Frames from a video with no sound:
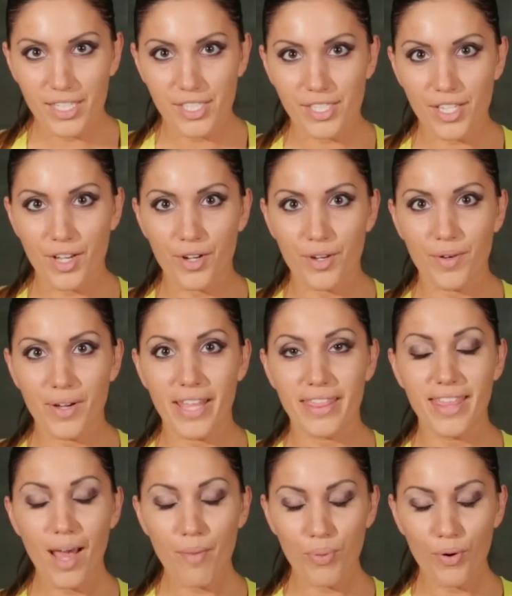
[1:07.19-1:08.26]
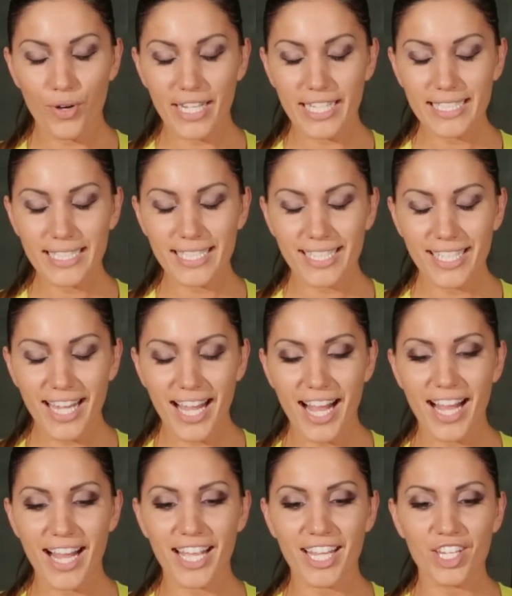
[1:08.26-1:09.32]
So at that point,
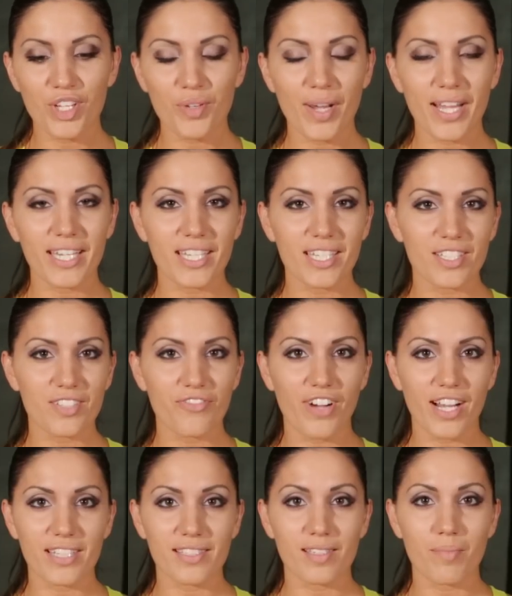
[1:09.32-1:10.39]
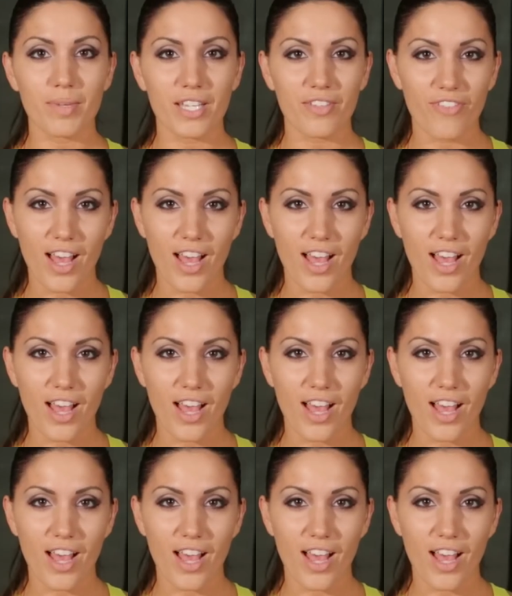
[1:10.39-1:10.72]
I knew I needed to find somebody